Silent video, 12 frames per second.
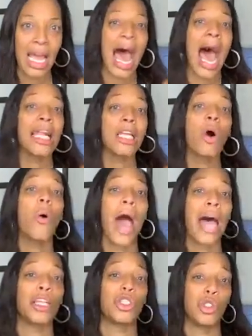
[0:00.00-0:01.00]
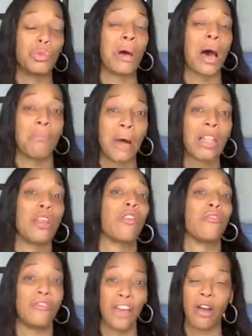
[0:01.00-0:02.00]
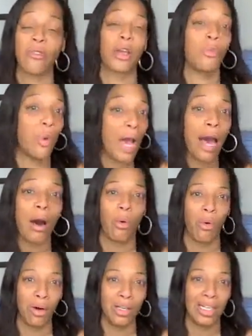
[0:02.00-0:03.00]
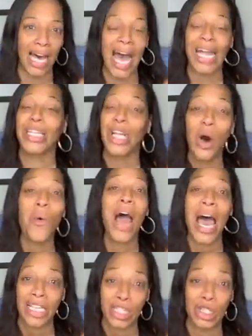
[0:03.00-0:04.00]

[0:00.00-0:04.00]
I know how to do my mother very well. I know how to